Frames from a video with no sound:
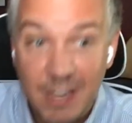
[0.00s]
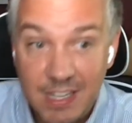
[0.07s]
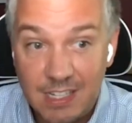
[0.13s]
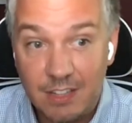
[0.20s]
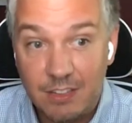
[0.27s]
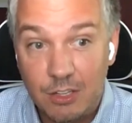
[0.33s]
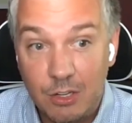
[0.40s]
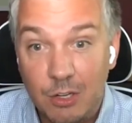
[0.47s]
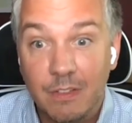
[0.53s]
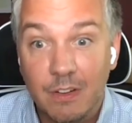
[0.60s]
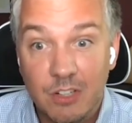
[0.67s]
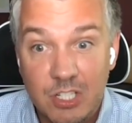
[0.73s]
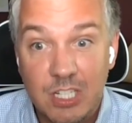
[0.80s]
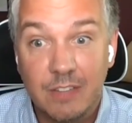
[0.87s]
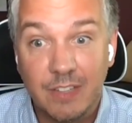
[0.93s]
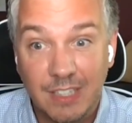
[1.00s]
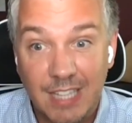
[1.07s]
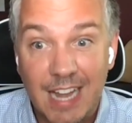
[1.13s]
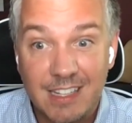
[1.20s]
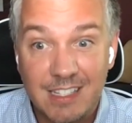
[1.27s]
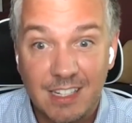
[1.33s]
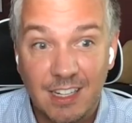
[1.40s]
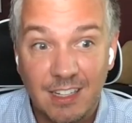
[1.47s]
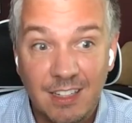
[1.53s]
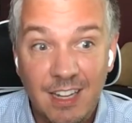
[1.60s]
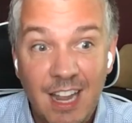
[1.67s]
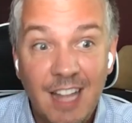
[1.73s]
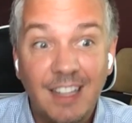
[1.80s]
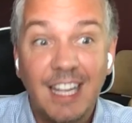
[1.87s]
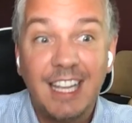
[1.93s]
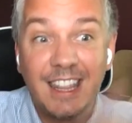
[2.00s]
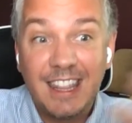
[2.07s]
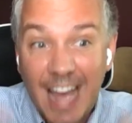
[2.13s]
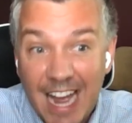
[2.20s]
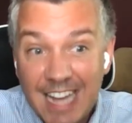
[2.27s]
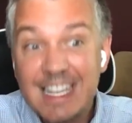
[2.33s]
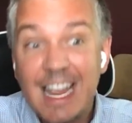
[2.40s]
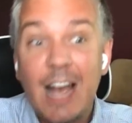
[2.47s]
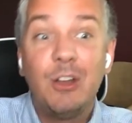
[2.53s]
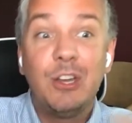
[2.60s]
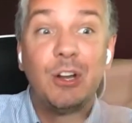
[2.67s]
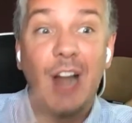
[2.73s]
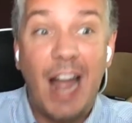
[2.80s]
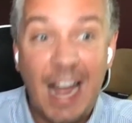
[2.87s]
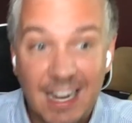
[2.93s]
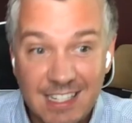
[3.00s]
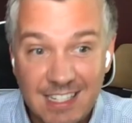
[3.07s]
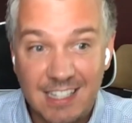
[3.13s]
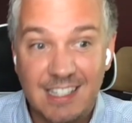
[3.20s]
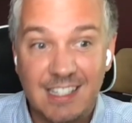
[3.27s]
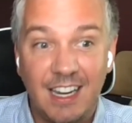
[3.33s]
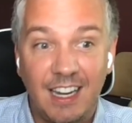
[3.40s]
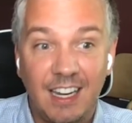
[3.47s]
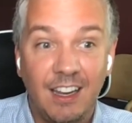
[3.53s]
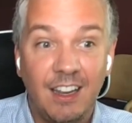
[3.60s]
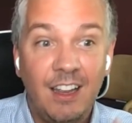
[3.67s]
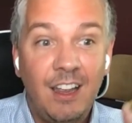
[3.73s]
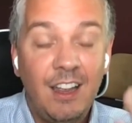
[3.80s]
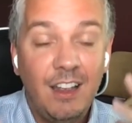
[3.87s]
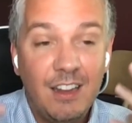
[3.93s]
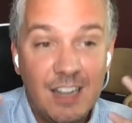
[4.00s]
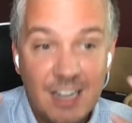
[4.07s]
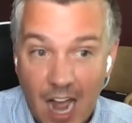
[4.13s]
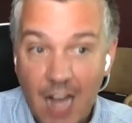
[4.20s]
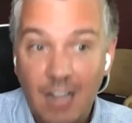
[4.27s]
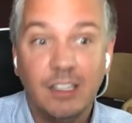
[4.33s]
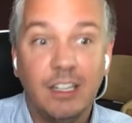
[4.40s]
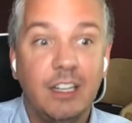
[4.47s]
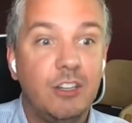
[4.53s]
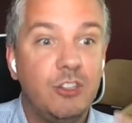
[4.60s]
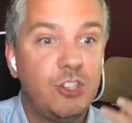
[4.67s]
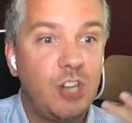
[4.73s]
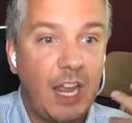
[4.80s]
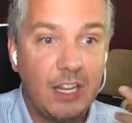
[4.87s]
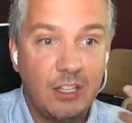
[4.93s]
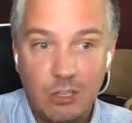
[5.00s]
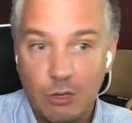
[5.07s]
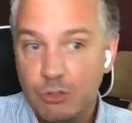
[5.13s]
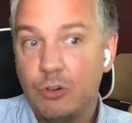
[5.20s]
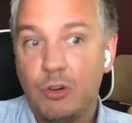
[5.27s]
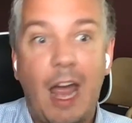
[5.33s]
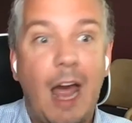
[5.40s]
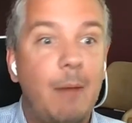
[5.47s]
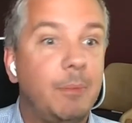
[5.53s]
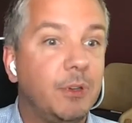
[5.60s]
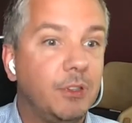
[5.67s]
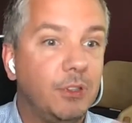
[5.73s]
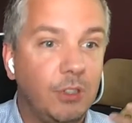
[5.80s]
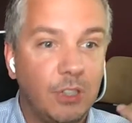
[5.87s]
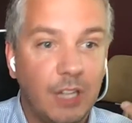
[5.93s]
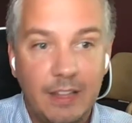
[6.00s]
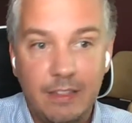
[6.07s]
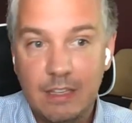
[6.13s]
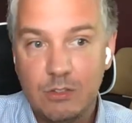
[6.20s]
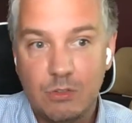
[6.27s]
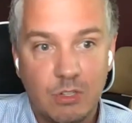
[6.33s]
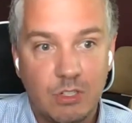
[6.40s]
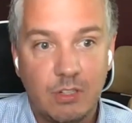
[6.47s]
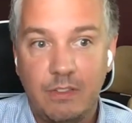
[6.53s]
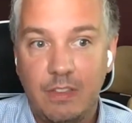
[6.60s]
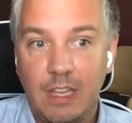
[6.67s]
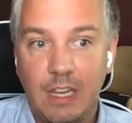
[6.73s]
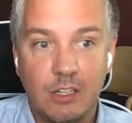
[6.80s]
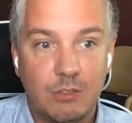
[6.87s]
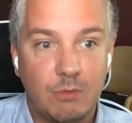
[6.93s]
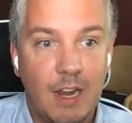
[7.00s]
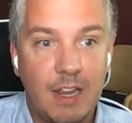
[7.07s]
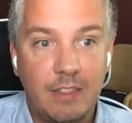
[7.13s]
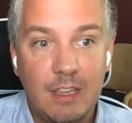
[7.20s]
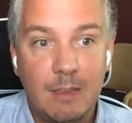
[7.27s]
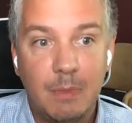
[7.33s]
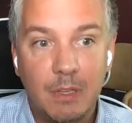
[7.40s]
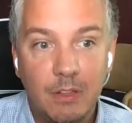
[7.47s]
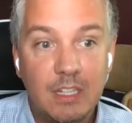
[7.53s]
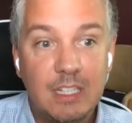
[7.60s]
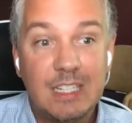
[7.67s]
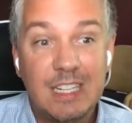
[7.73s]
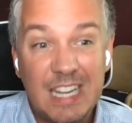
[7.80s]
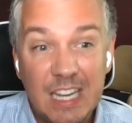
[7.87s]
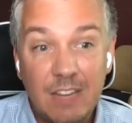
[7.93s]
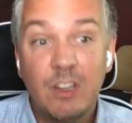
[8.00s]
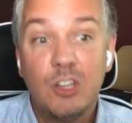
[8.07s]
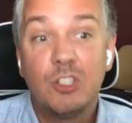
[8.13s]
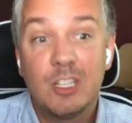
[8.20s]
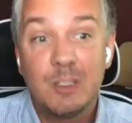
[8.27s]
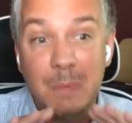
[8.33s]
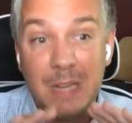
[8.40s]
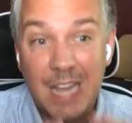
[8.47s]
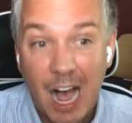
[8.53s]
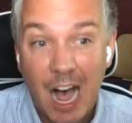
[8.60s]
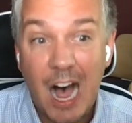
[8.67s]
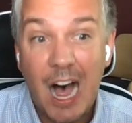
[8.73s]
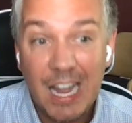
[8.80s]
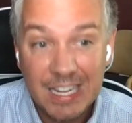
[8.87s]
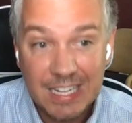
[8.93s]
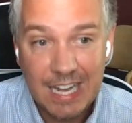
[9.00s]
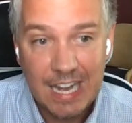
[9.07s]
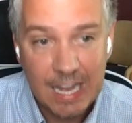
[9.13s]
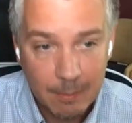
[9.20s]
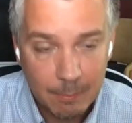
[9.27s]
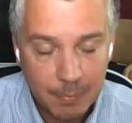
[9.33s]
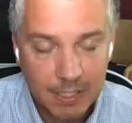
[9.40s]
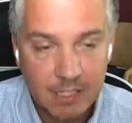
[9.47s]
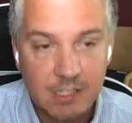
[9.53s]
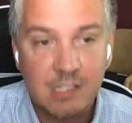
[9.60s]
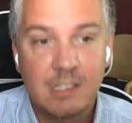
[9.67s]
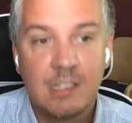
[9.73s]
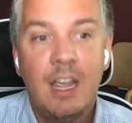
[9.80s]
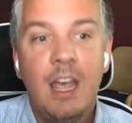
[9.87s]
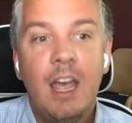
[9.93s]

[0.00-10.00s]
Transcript: visit the University of Alaska. Like that's how you're accessing knowledge and social capital and these sorts of things, right? The ability to even just be on campus